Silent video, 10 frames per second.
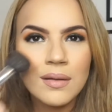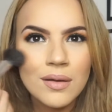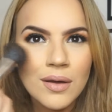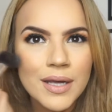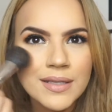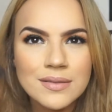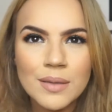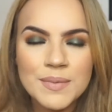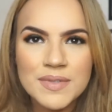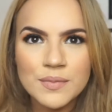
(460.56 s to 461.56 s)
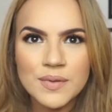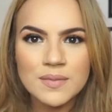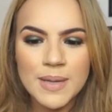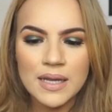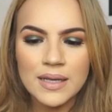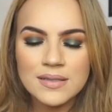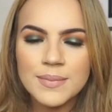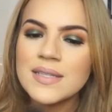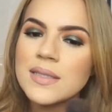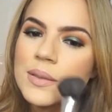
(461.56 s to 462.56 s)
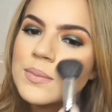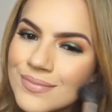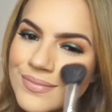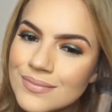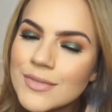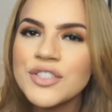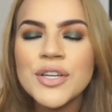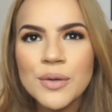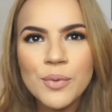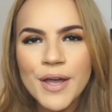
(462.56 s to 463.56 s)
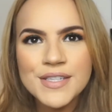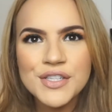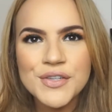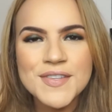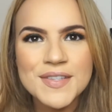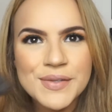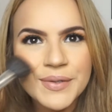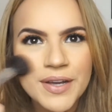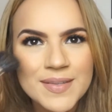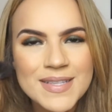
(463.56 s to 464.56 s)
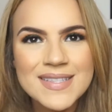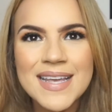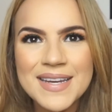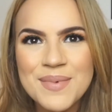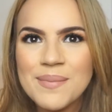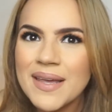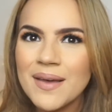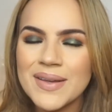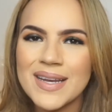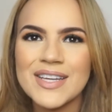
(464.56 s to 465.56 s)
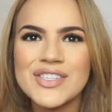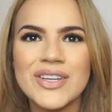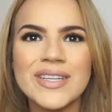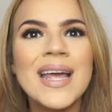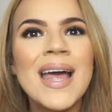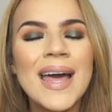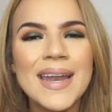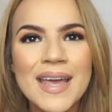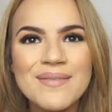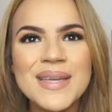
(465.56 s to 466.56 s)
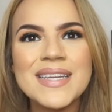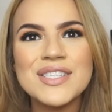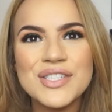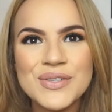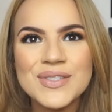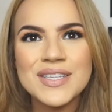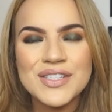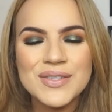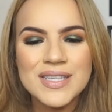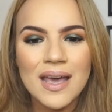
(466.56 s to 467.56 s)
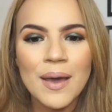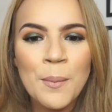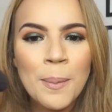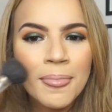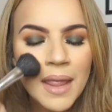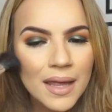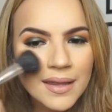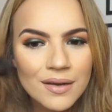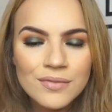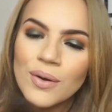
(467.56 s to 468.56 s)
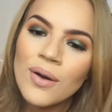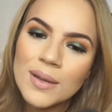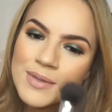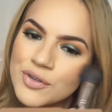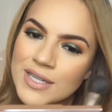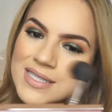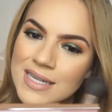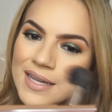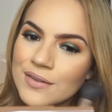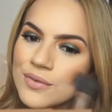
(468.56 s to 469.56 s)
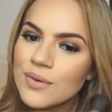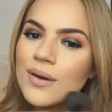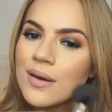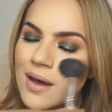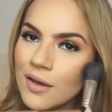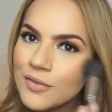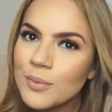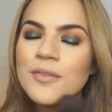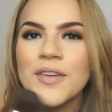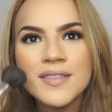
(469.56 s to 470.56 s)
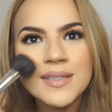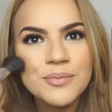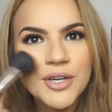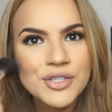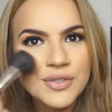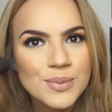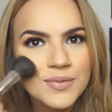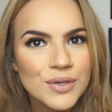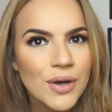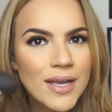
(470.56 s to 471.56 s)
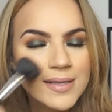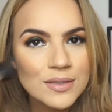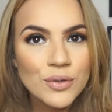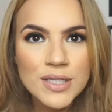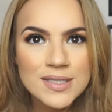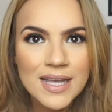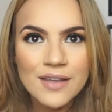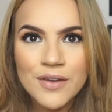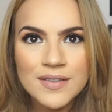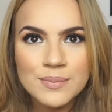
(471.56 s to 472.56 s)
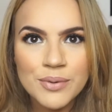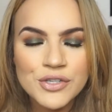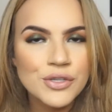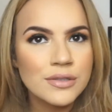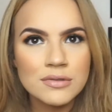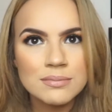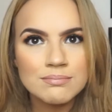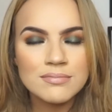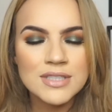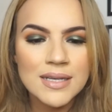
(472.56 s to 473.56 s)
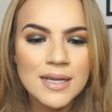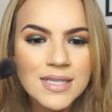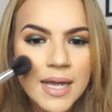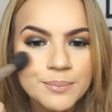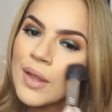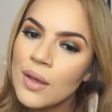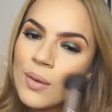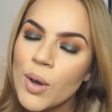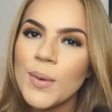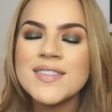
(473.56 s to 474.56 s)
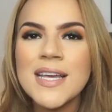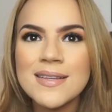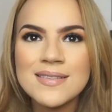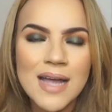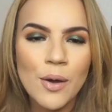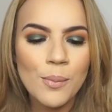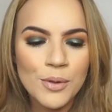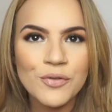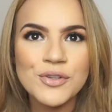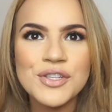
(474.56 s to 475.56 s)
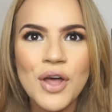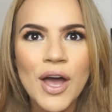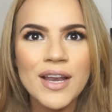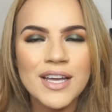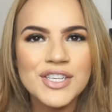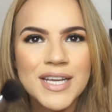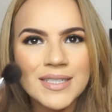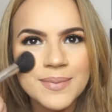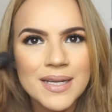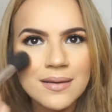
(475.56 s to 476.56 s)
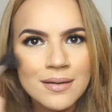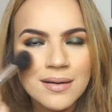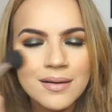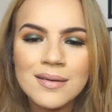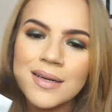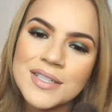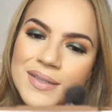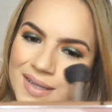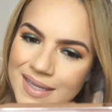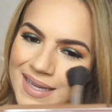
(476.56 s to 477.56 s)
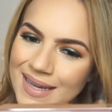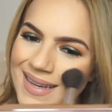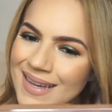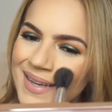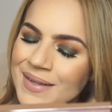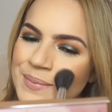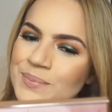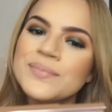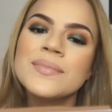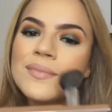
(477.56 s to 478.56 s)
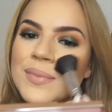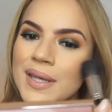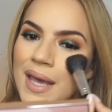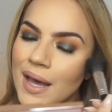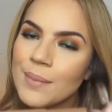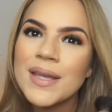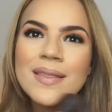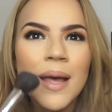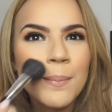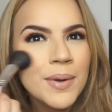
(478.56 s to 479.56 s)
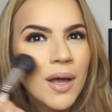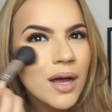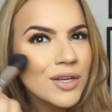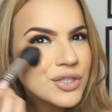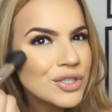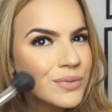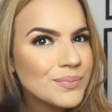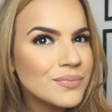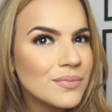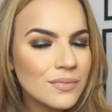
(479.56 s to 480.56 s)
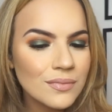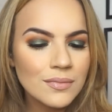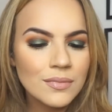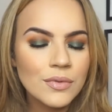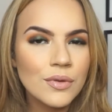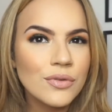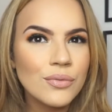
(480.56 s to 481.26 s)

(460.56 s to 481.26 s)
Guys, I'm obsessed with this palette. It's amazing. I don't know why I didn't use this sooner. It's been sitting in my makeup collection, and I kept meaning to use it and use it. And then I thought, oh, let me try it today. And I thought, oh, I'll film my first impressions with you guys. And honestly, first impressions, 10 out of 10. Well, I say this now, I'll move on to the highlighter shade and be like, oh, I don't like it. But yeah, I mean, that blush looks